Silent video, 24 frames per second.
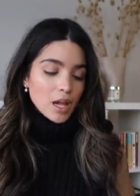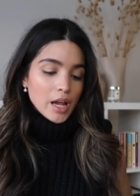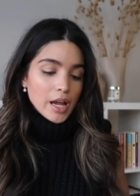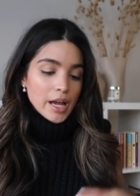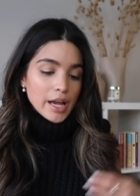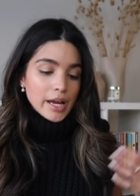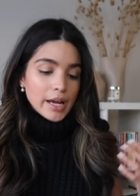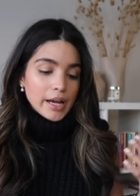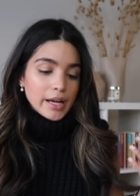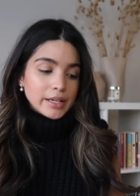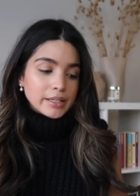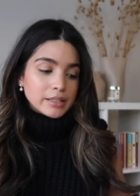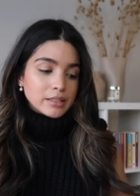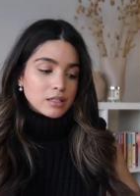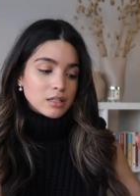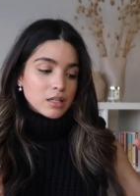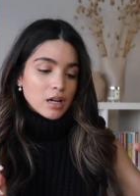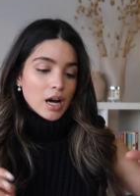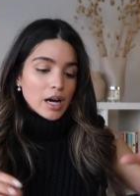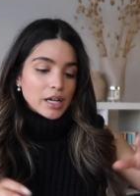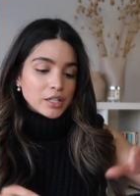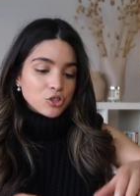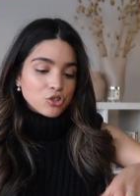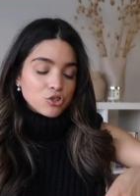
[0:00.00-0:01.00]
and
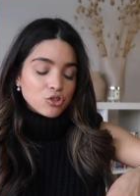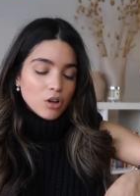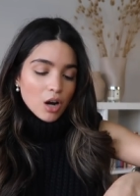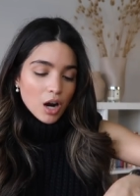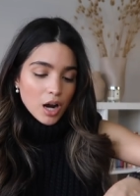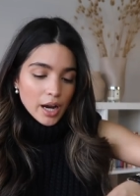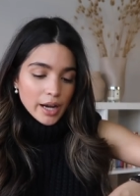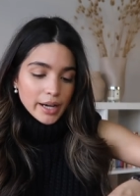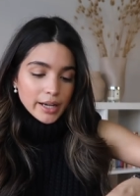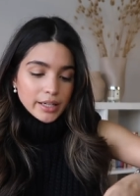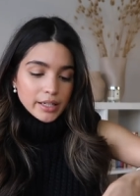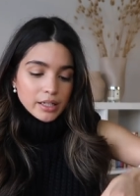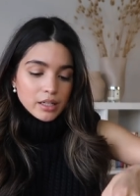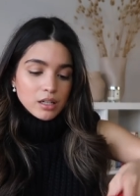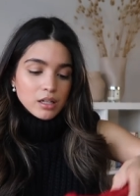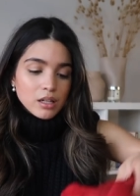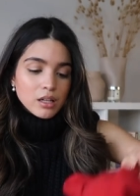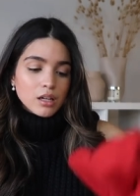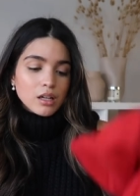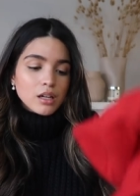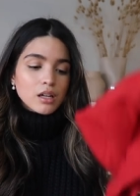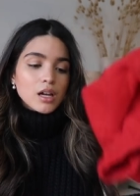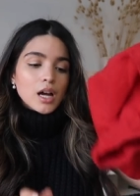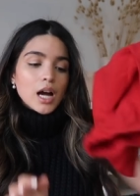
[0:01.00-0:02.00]
I tried
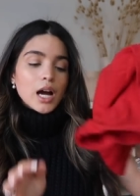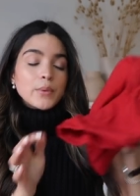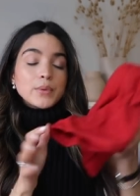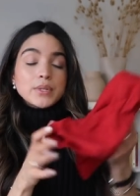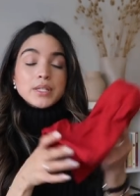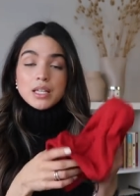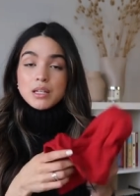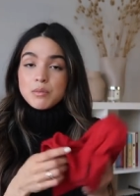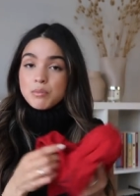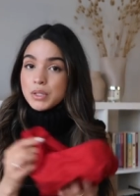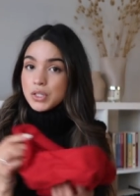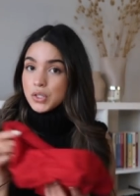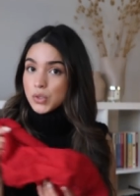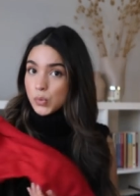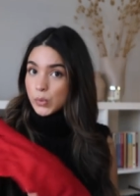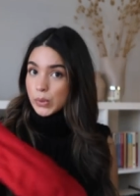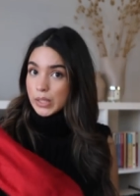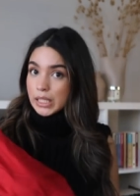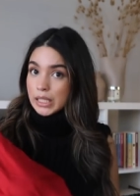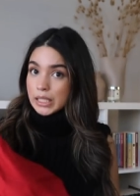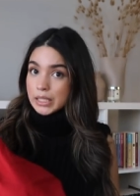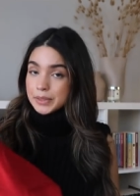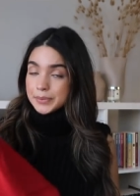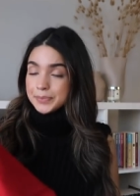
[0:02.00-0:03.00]
I was in
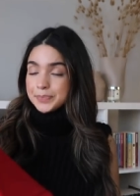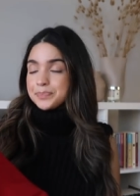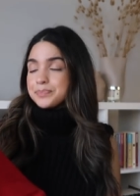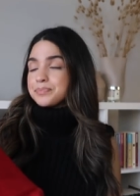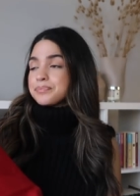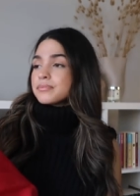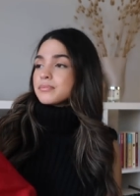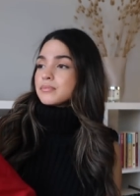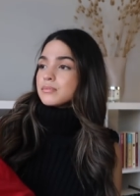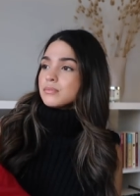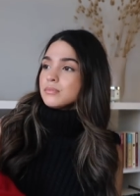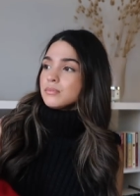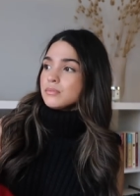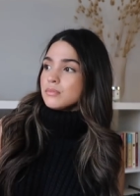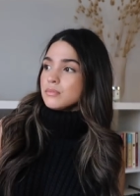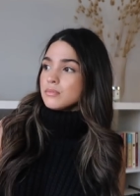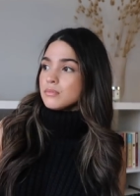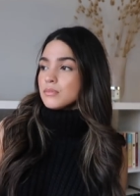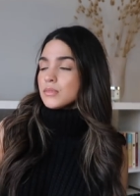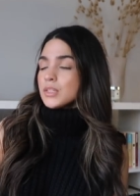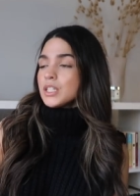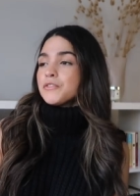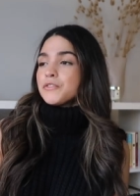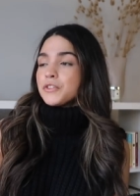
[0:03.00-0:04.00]
between,
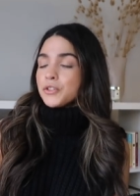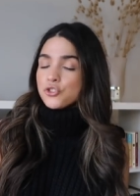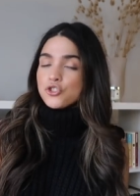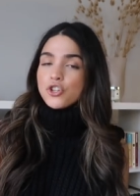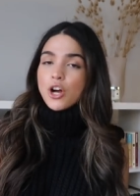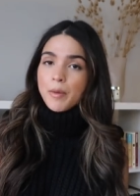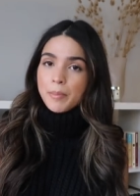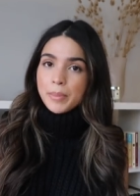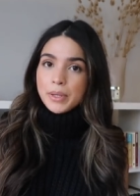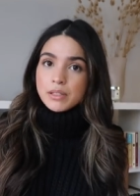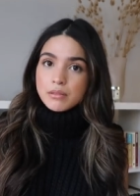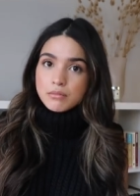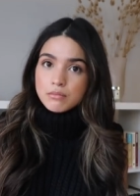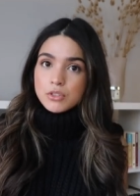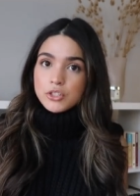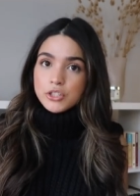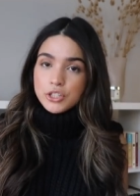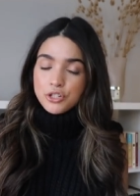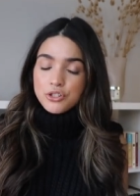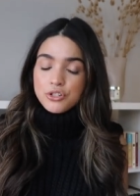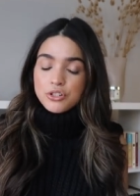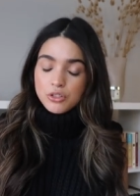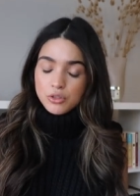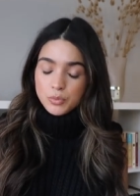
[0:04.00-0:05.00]
if you shop at
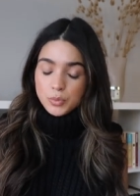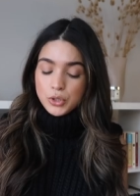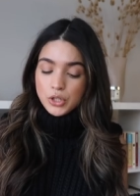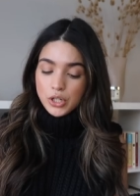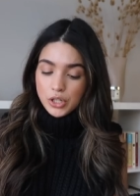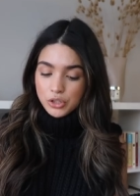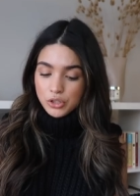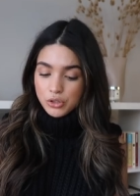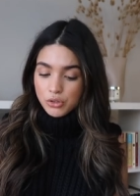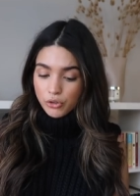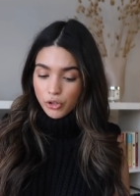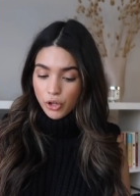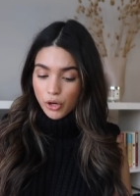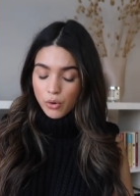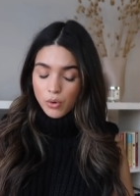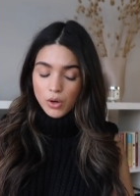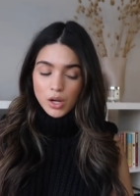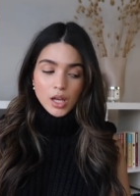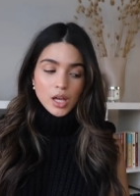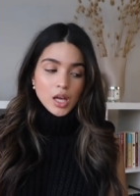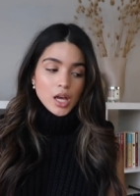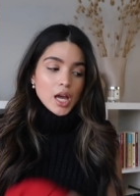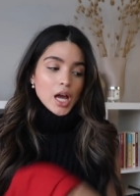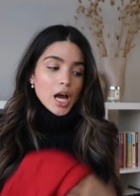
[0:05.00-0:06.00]
Christian Louboutin, you'll know,
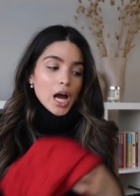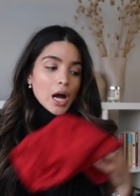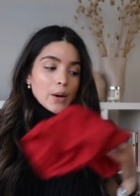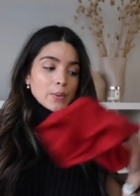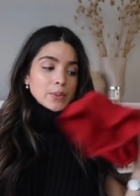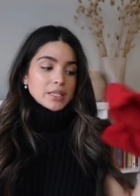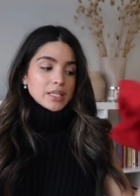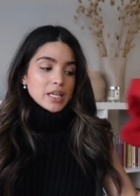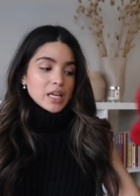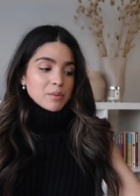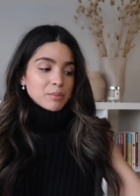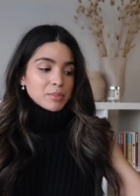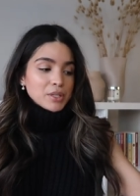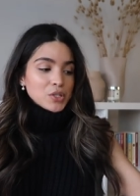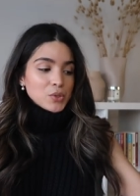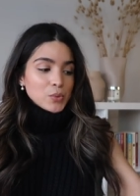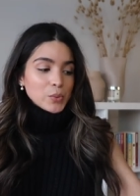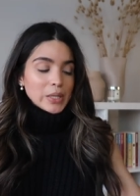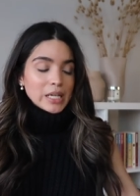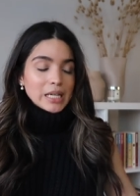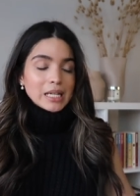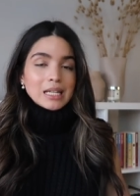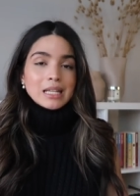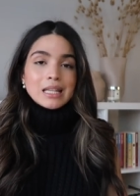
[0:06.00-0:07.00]
I was in
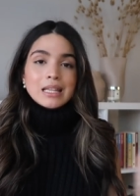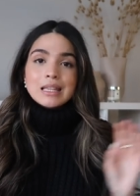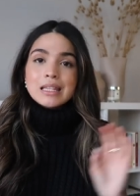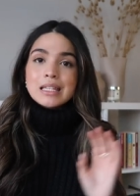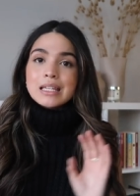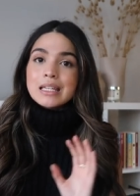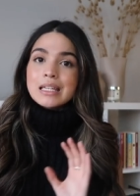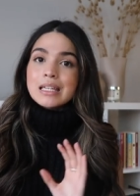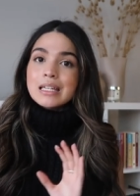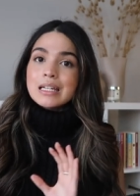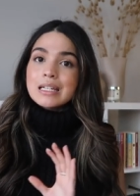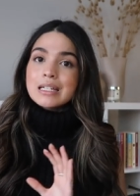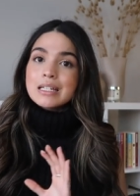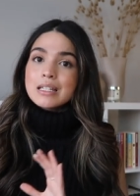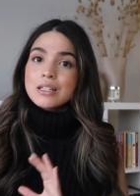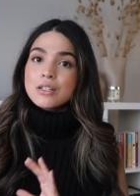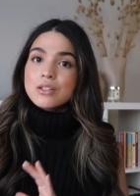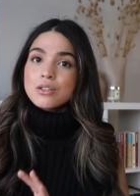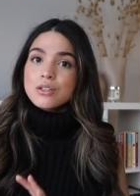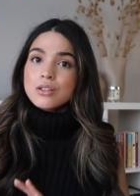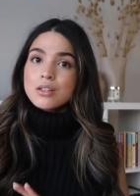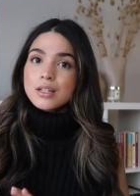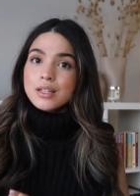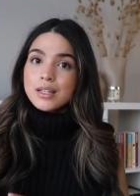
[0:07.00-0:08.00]
between the
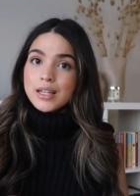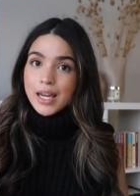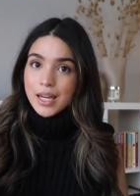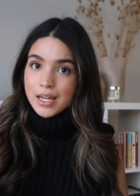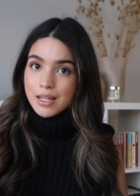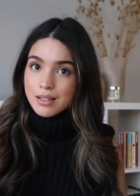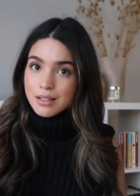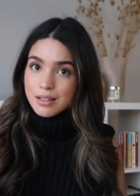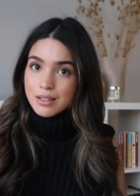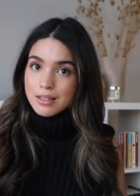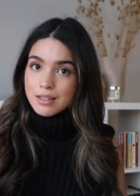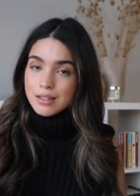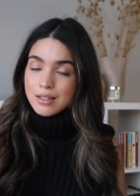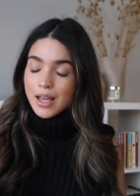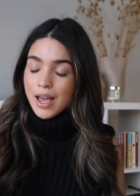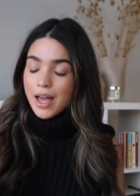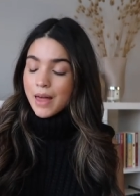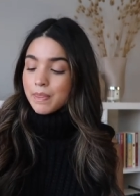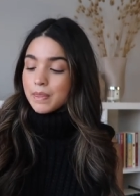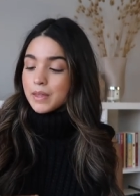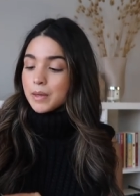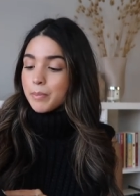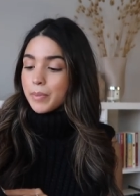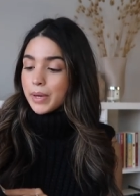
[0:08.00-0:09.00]
Kate's
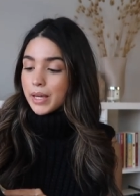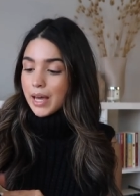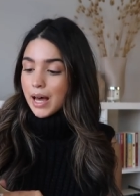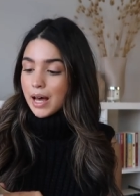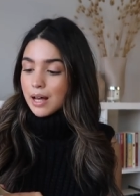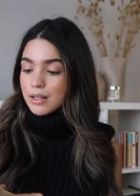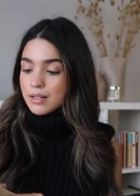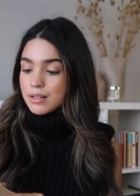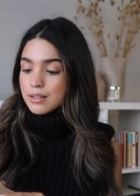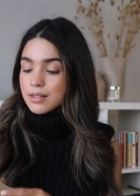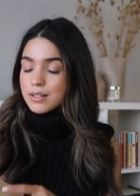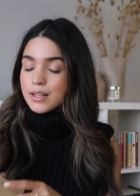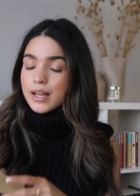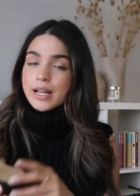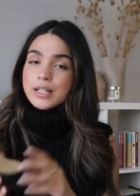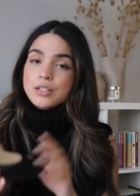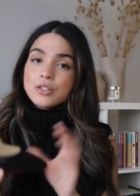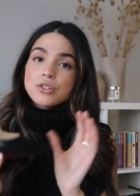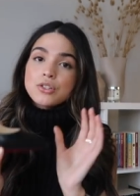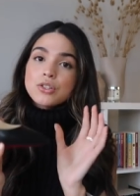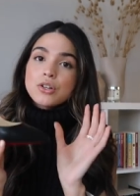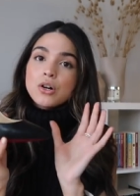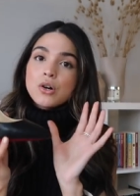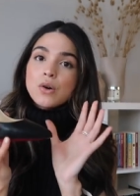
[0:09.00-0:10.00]
and the Pigalles.
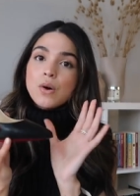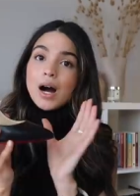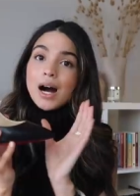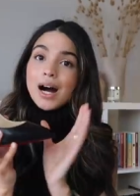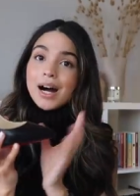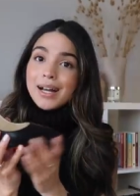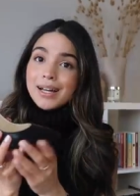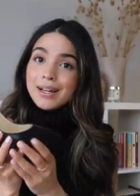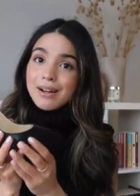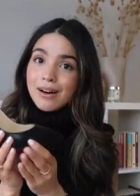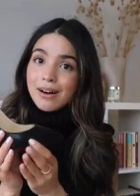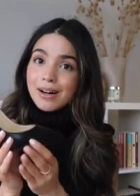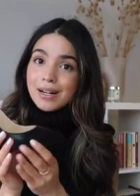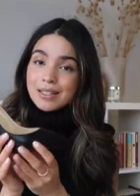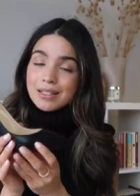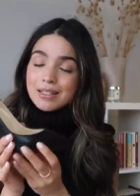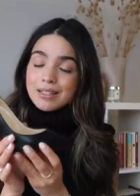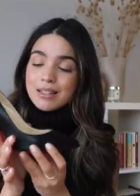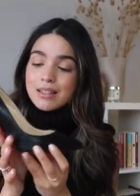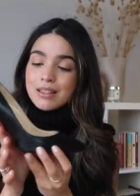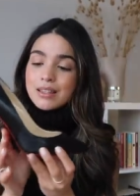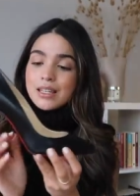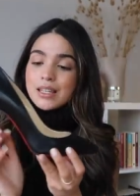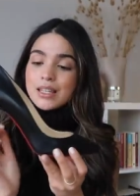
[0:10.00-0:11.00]
And so I
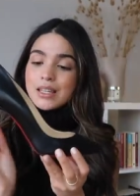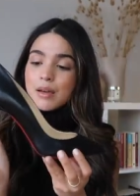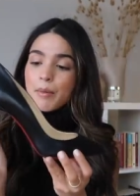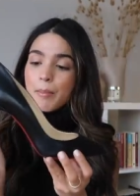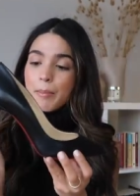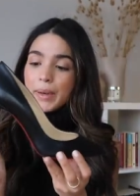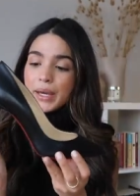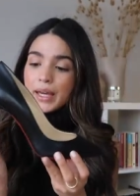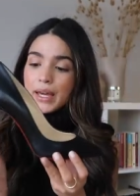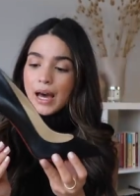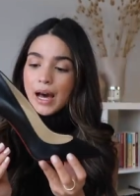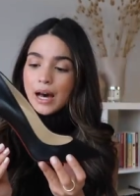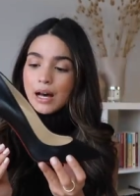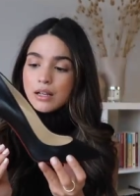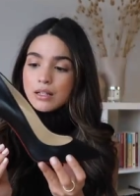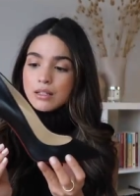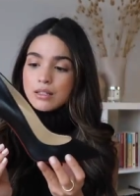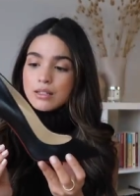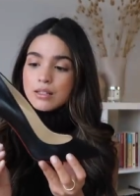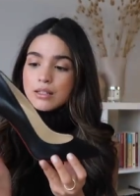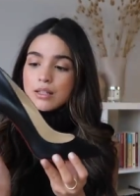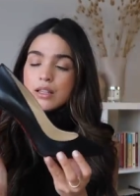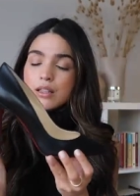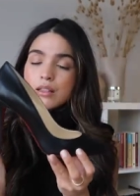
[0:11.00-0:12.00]
got the
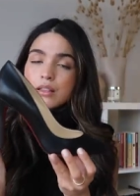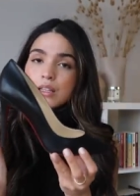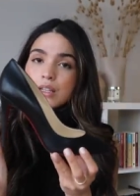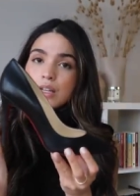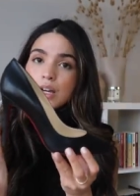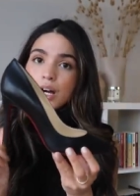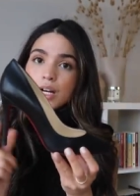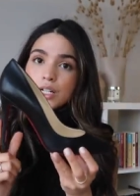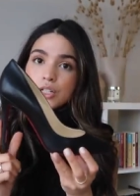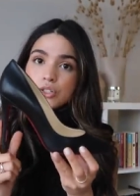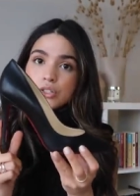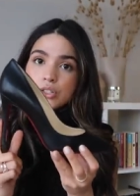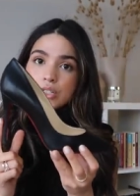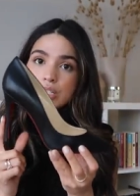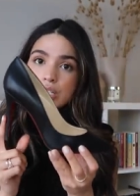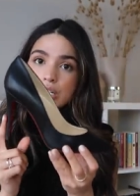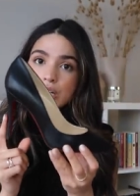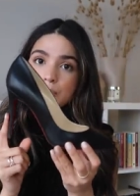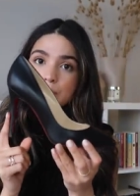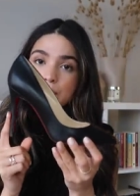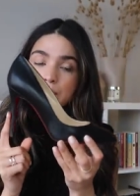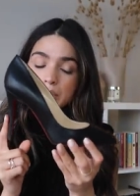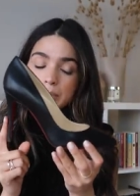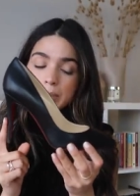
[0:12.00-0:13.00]
Pigalles in the
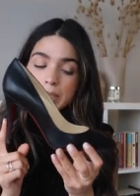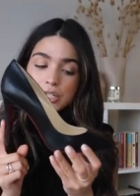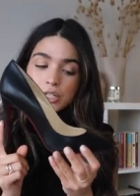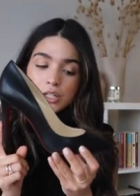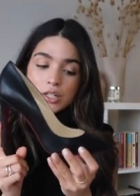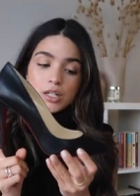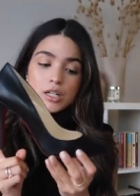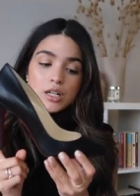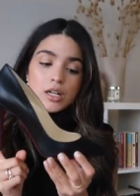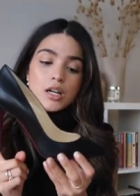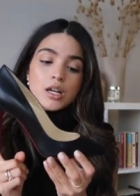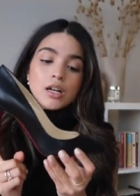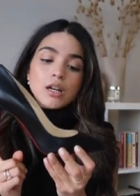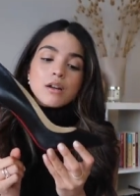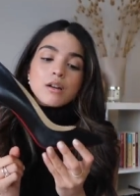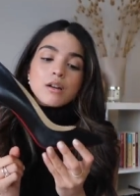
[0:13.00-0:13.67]
100 millimeter.